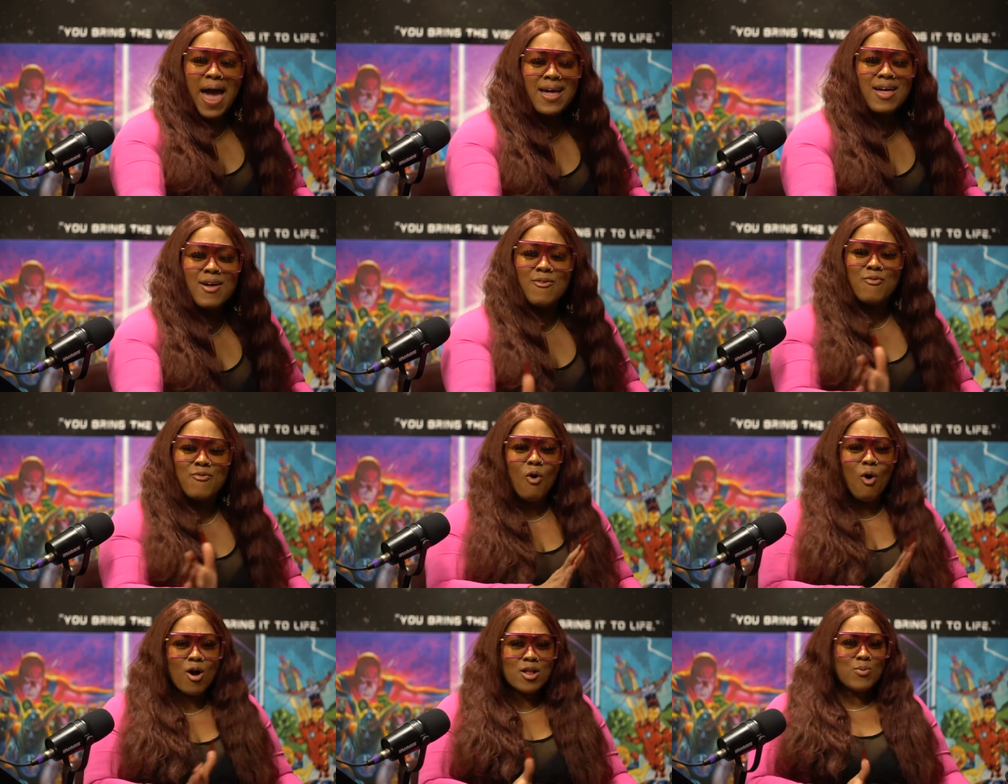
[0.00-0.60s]
and forth
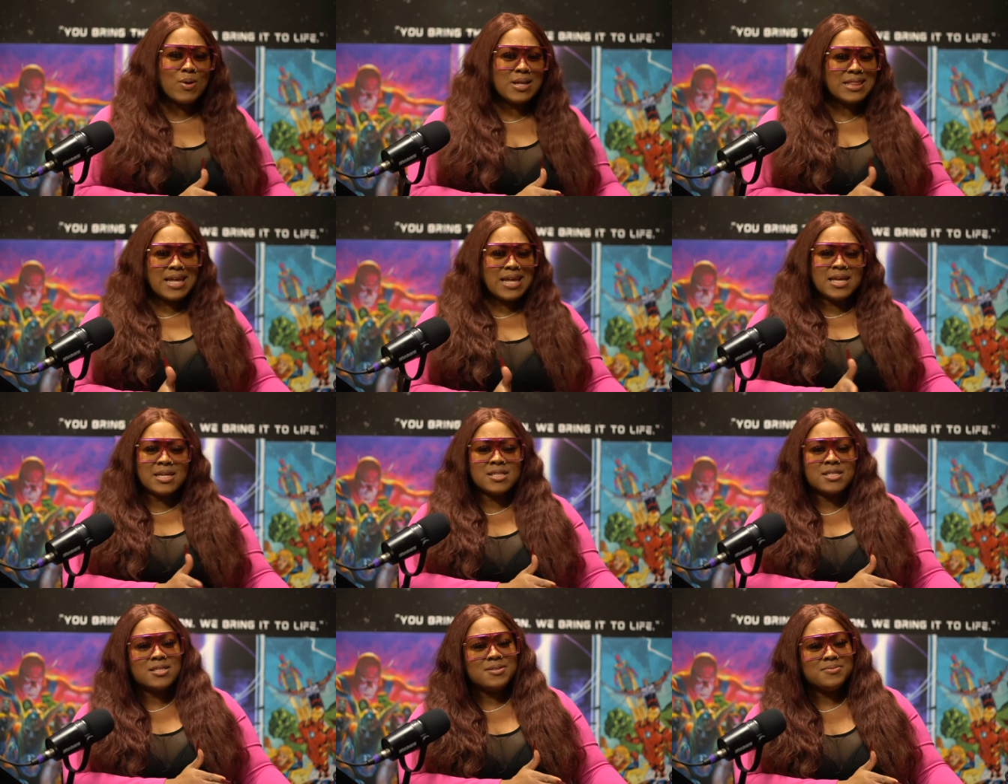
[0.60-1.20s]
everything. with
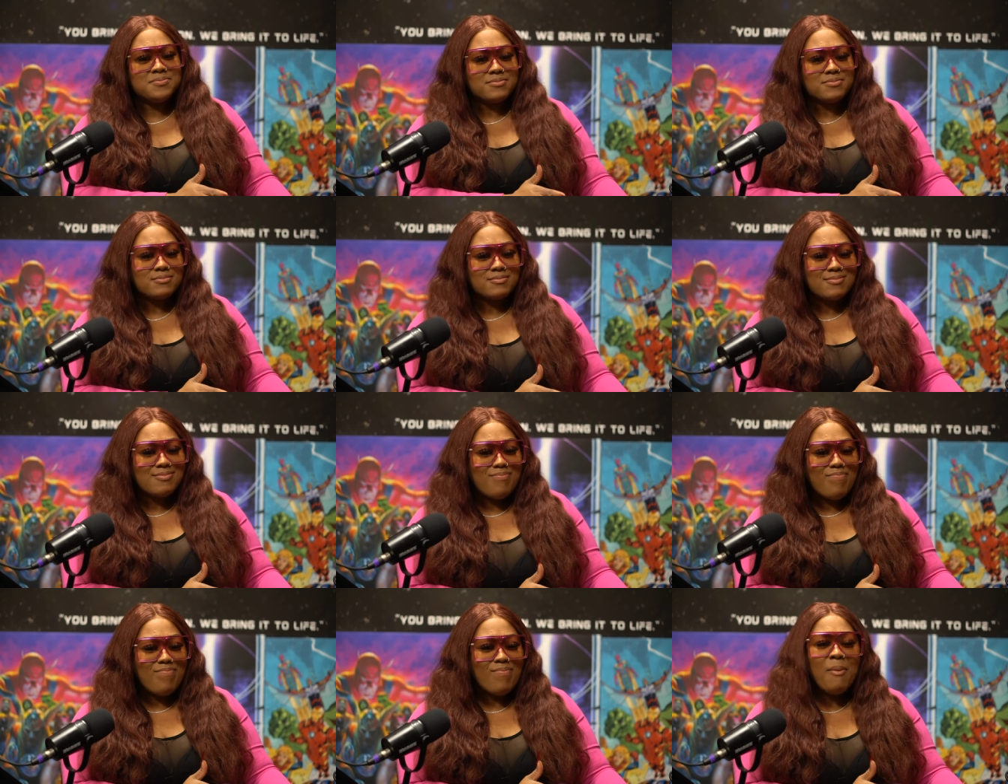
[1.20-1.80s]
this.
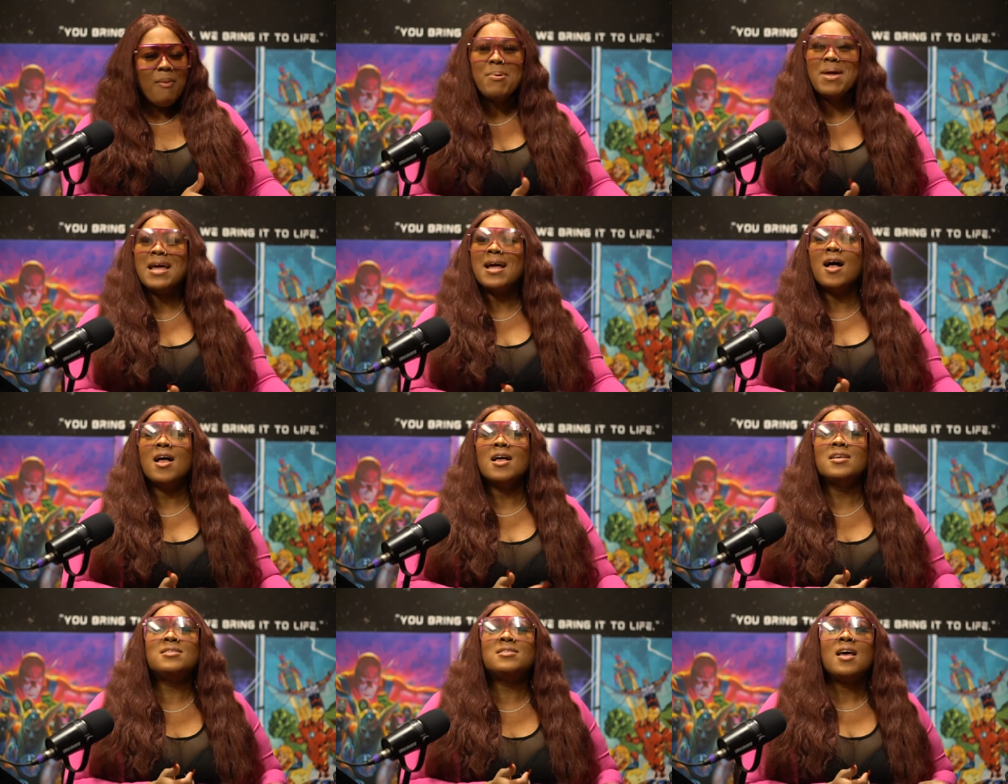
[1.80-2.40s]
Yeah.
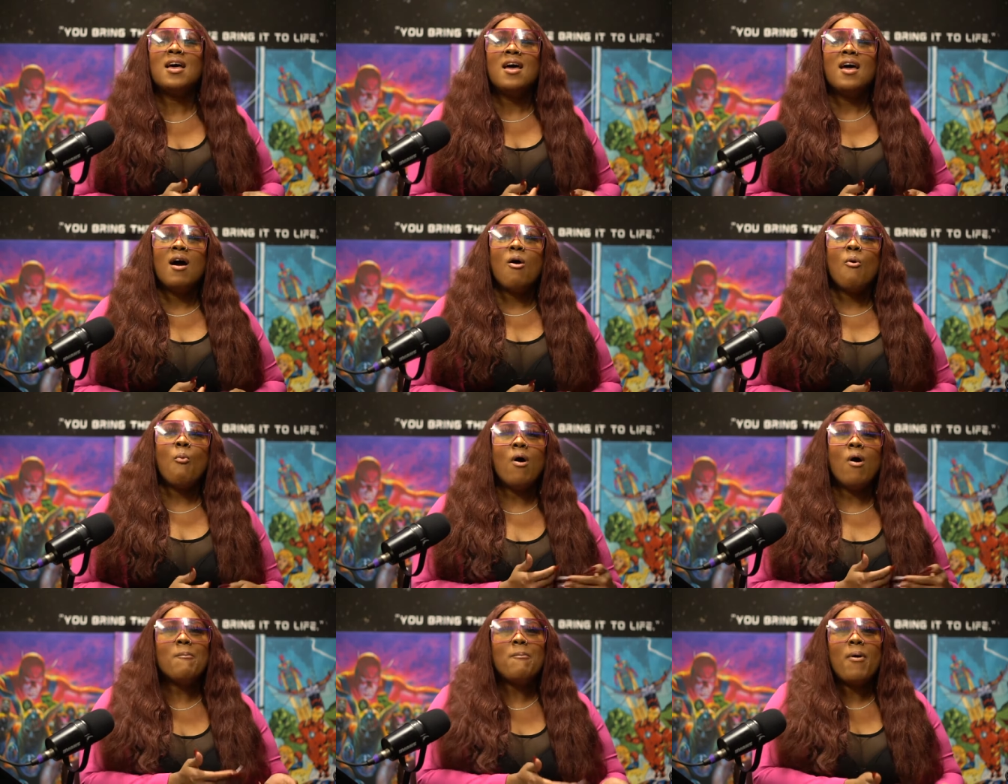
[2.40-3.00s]
Because
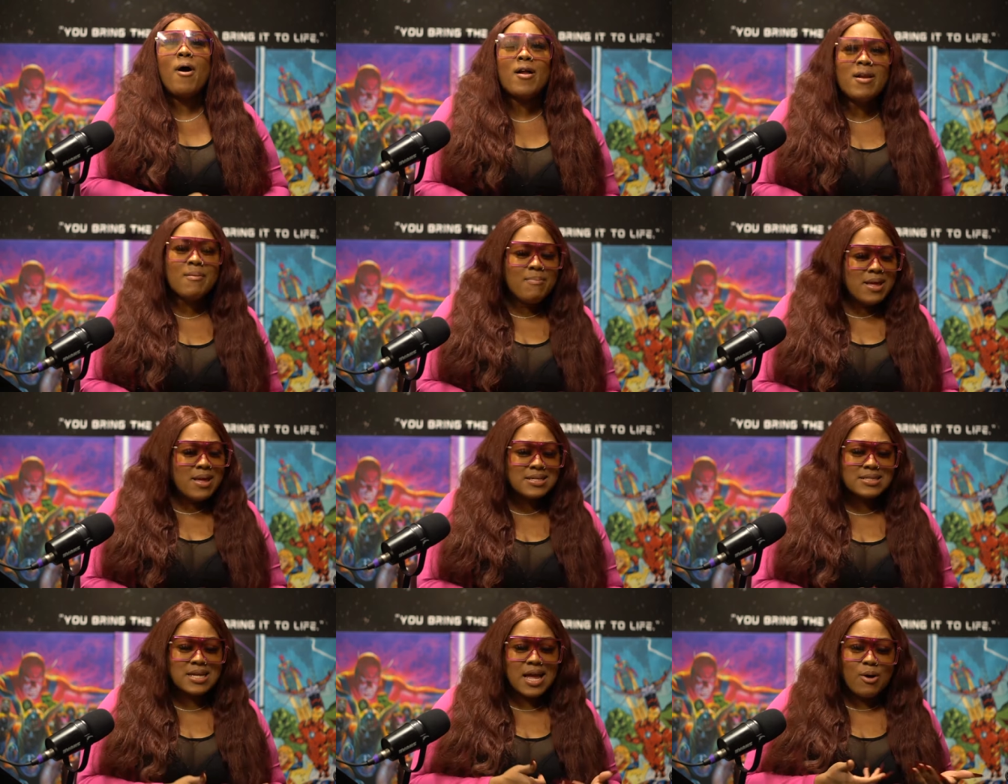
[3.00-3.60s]
one part of
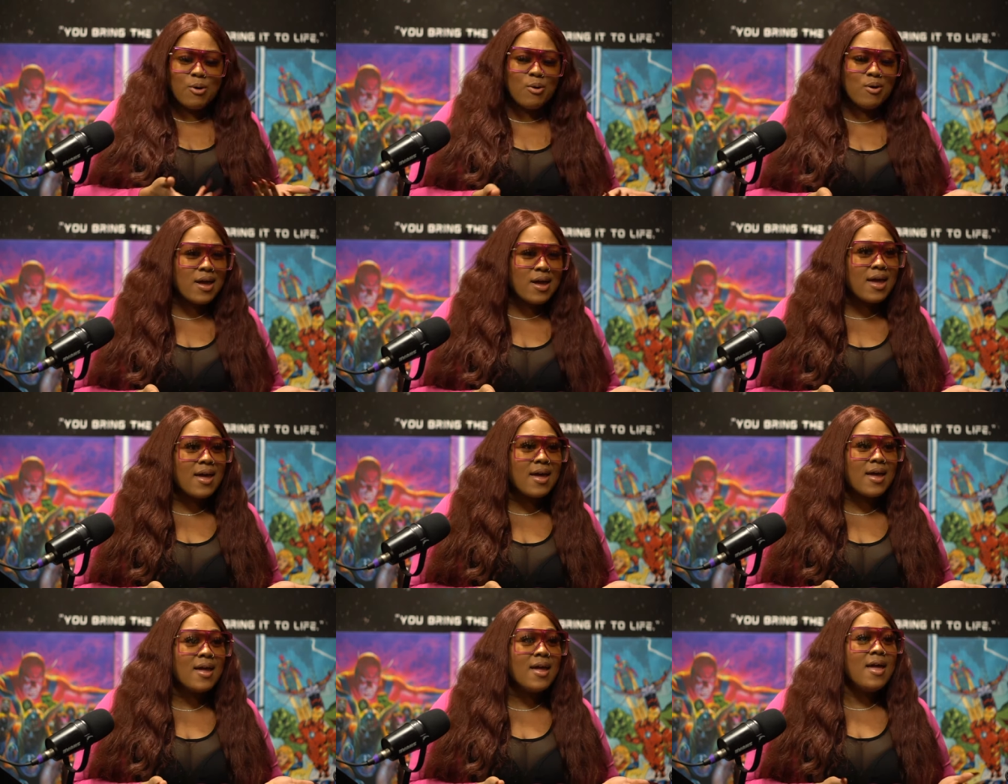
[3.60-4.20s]
me is like,
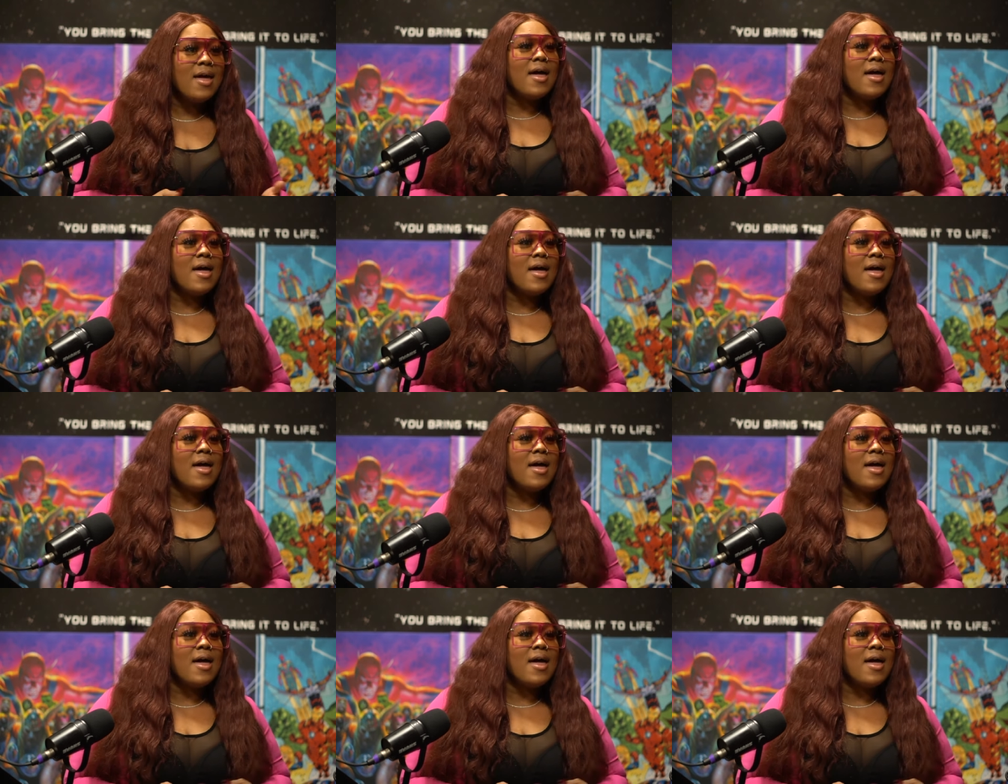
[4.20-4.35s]
okay.